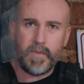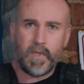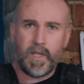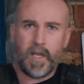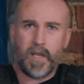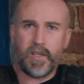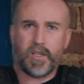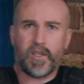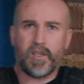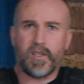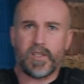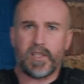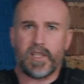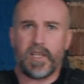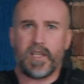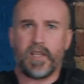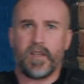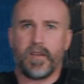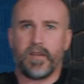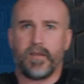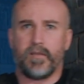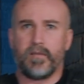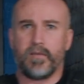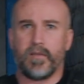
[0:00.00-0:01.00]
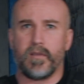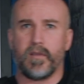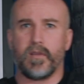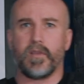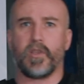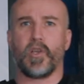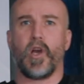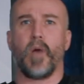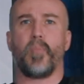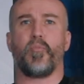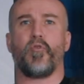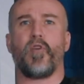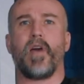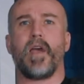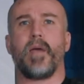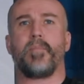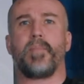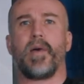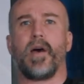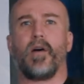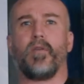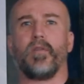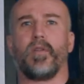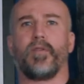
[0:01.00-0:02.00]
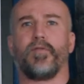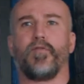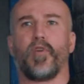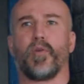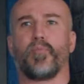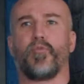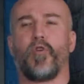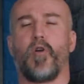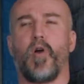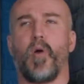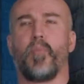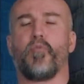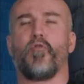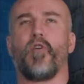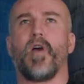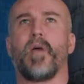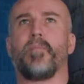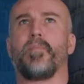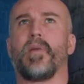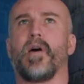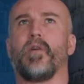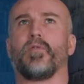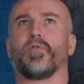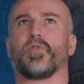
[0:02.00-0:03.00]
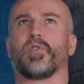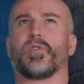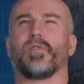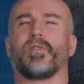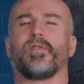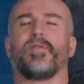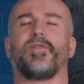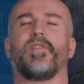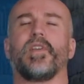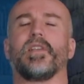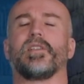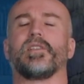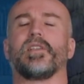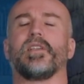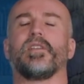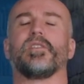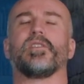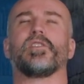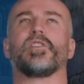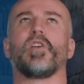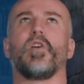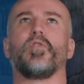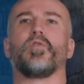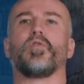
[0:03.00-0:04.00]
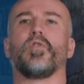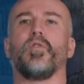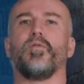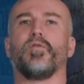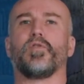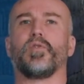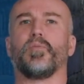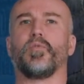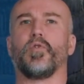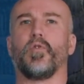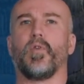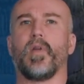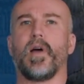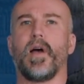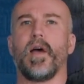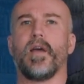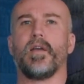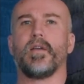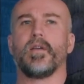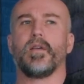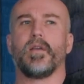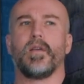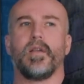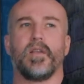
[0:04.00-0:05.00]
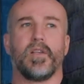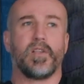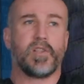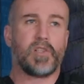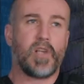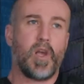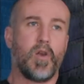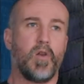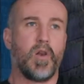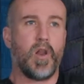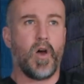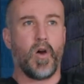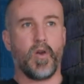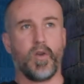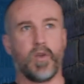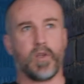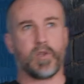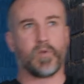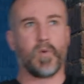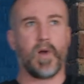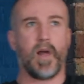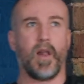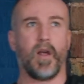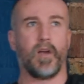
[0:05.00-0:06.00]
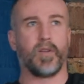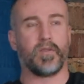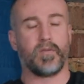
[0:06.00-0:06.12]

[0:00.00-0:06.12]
As you can see, the operator belt, the Frog.Pro operator belt, just fits in so comfortable there, so light as well.